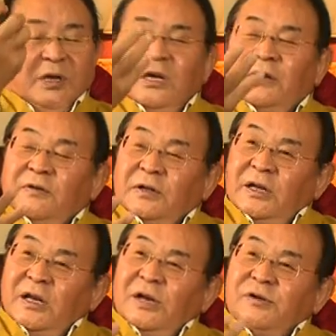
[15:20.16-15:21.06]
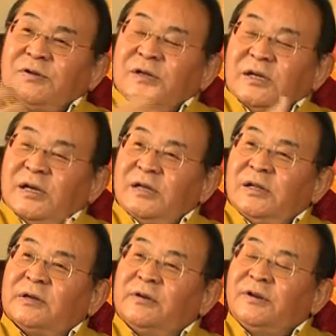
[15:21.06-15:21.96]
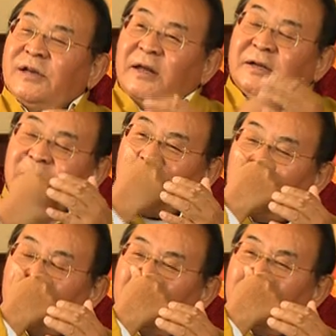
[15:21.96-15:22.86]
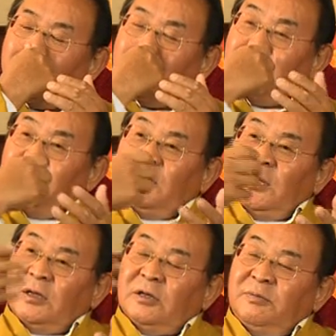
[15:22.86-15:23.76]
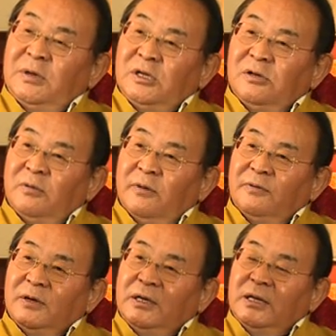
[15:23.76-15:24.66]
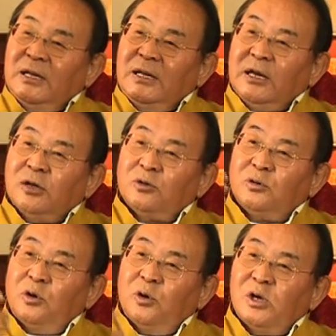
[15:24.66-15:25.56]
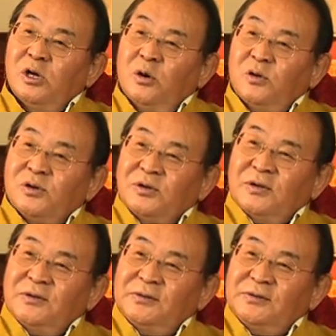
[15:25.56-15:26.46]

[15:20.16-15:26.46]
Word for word: even in interesting in the Christianity, the medium of healing is through the Holy Ghost.